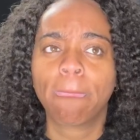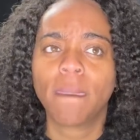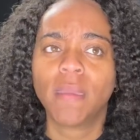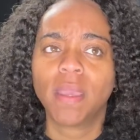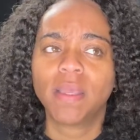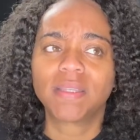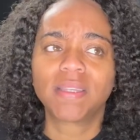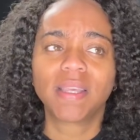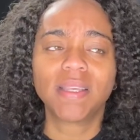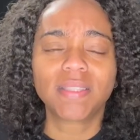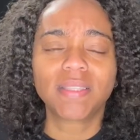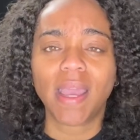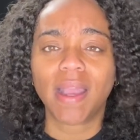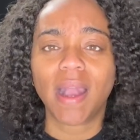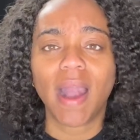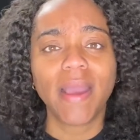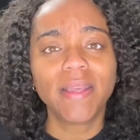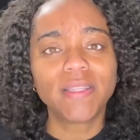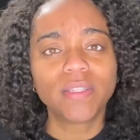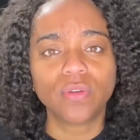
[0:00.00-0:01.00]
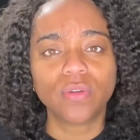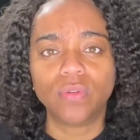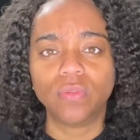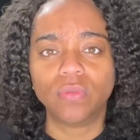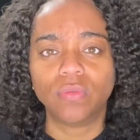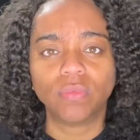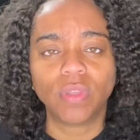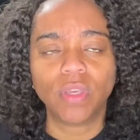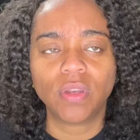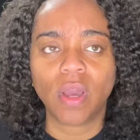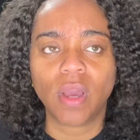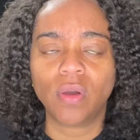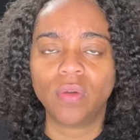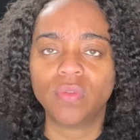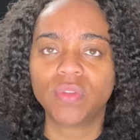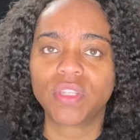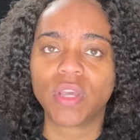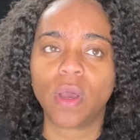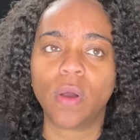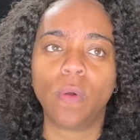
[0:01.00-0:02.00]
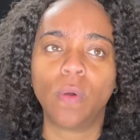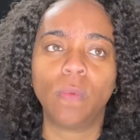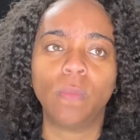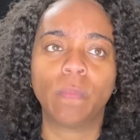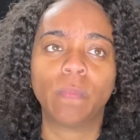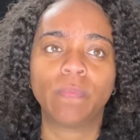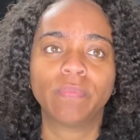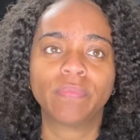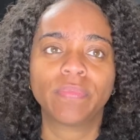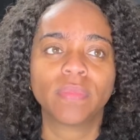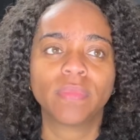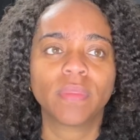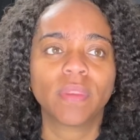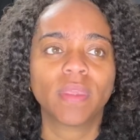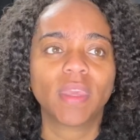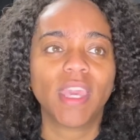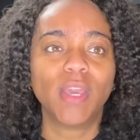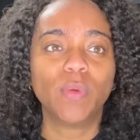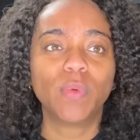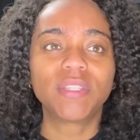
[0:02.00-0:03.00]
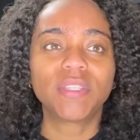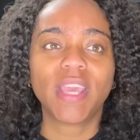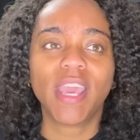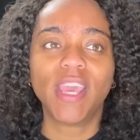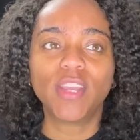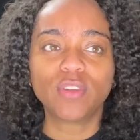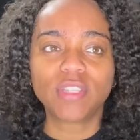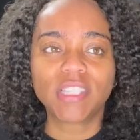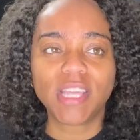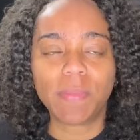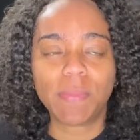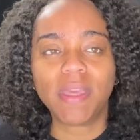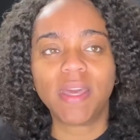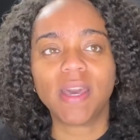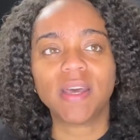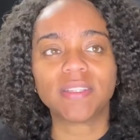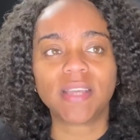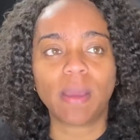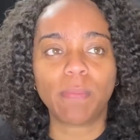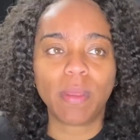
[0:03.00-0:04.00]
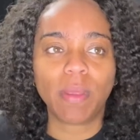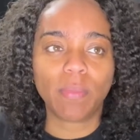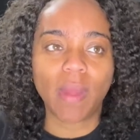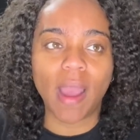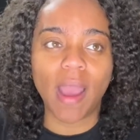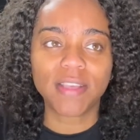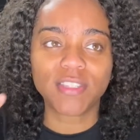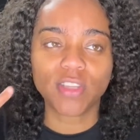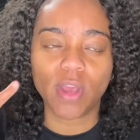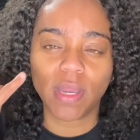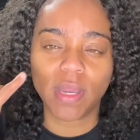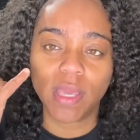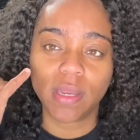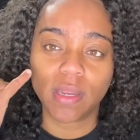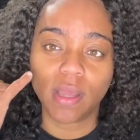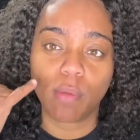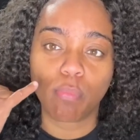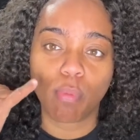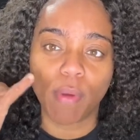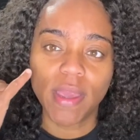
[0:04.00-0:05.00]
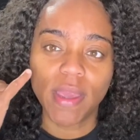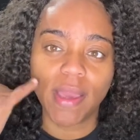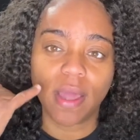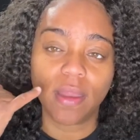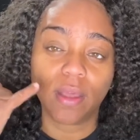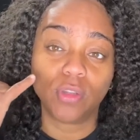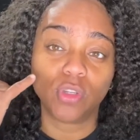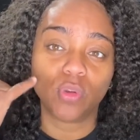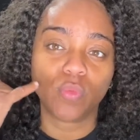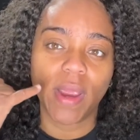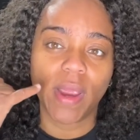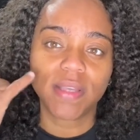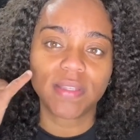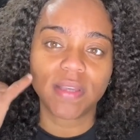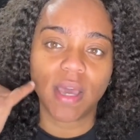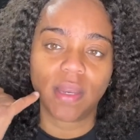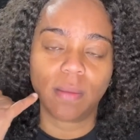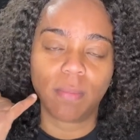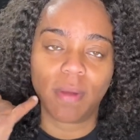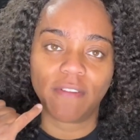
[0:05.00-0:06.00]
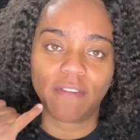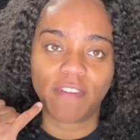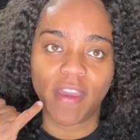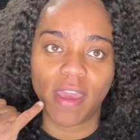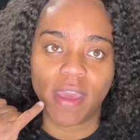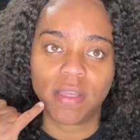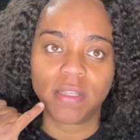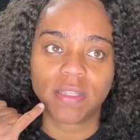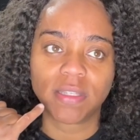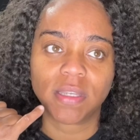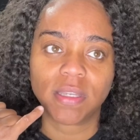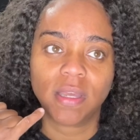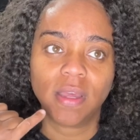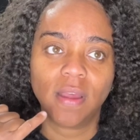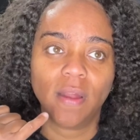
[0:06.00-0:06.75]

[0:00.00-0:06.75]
since like high school, you know? So it was interesting because I mean, I started getting a breakout like on the right side of my face.